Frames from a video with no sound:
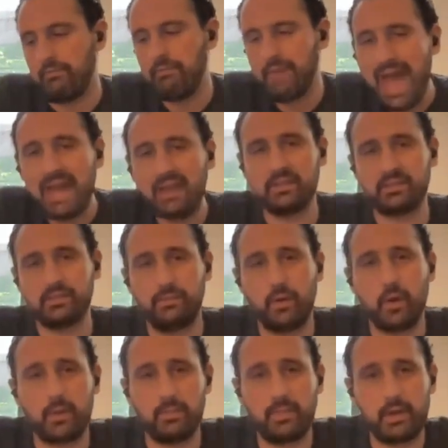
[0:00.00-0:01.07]
fat is a
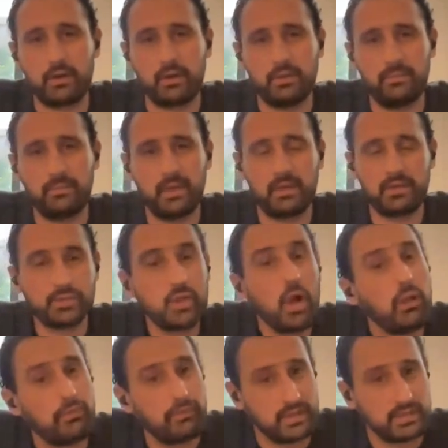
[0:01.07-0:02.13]
far better
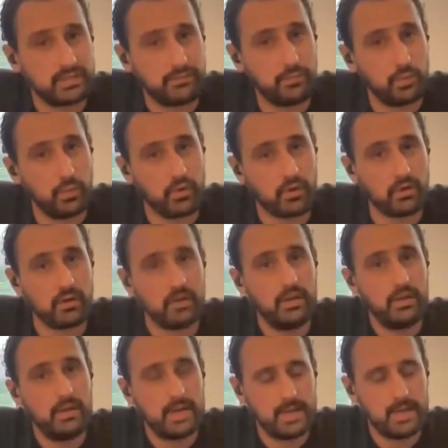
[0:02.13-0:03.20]
solvent for